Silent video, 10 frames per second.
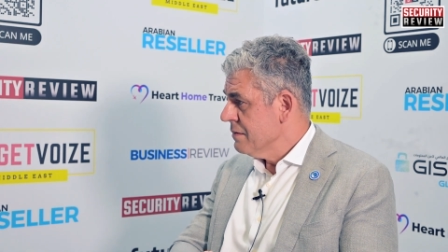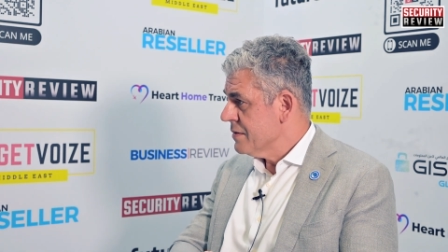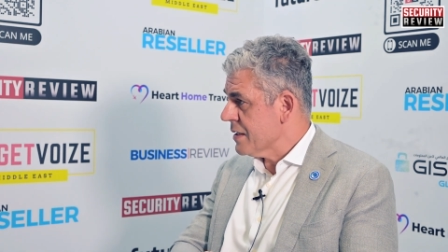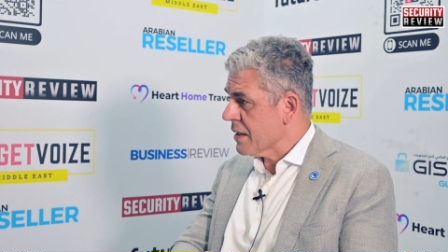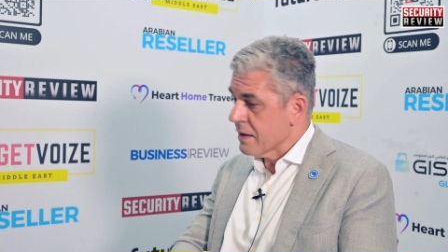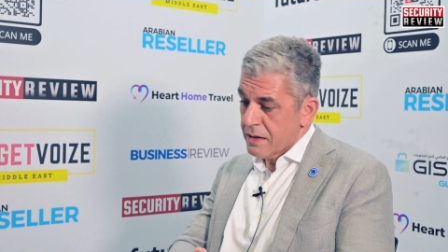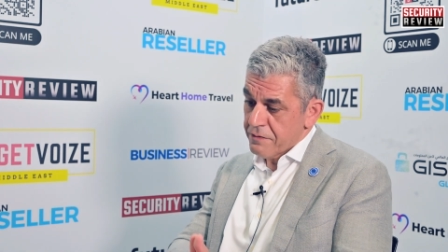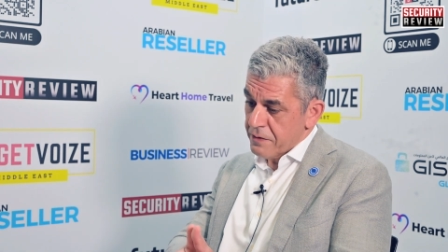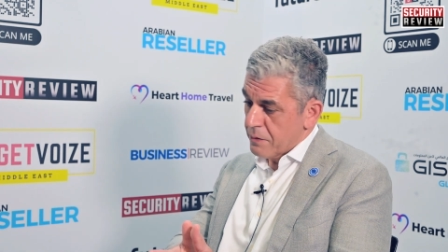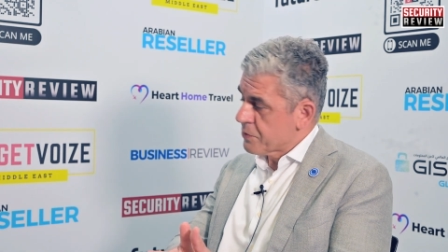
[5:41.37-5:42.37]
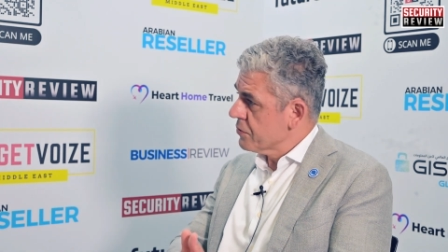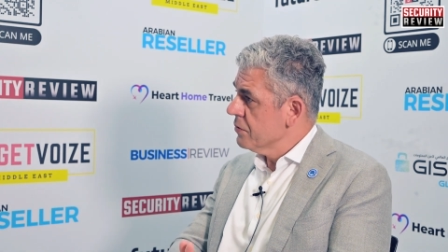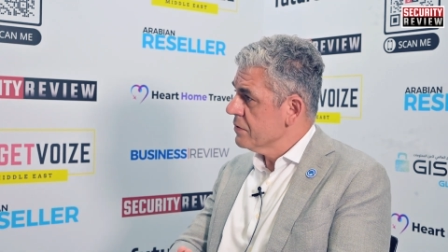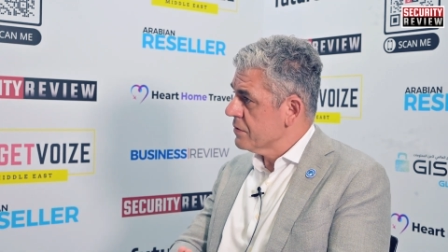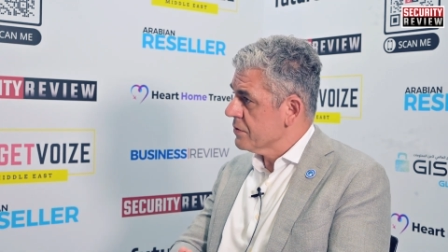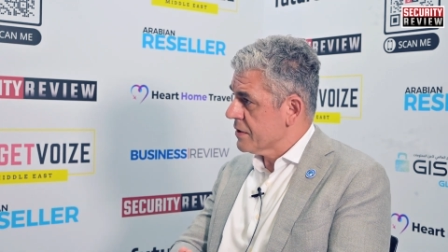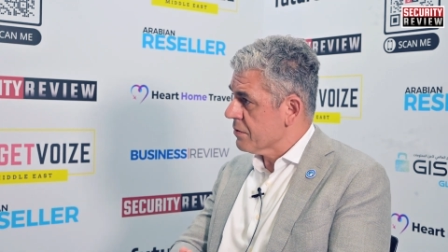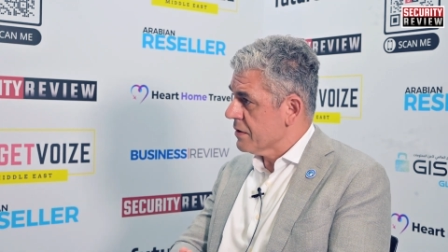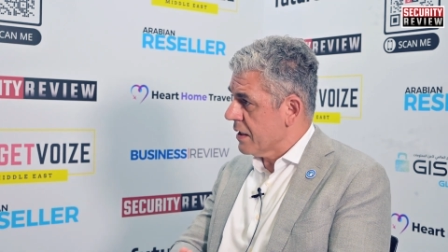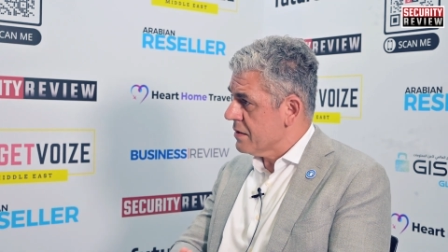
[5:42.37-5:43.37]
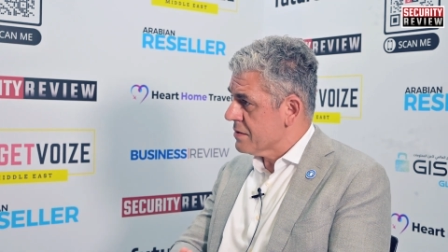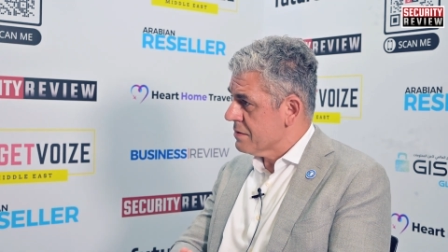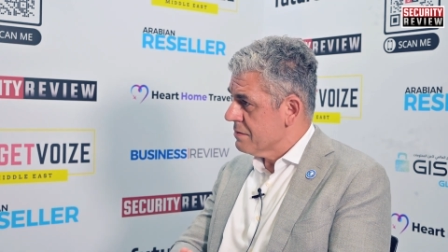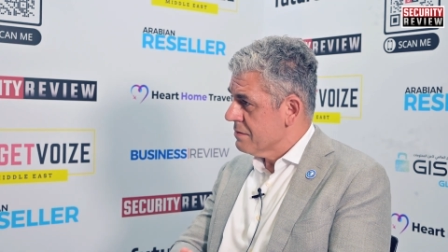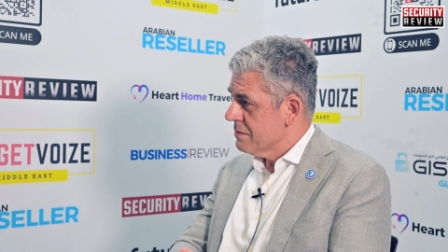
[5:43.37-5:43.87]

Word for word: Second, they are prone to zero days.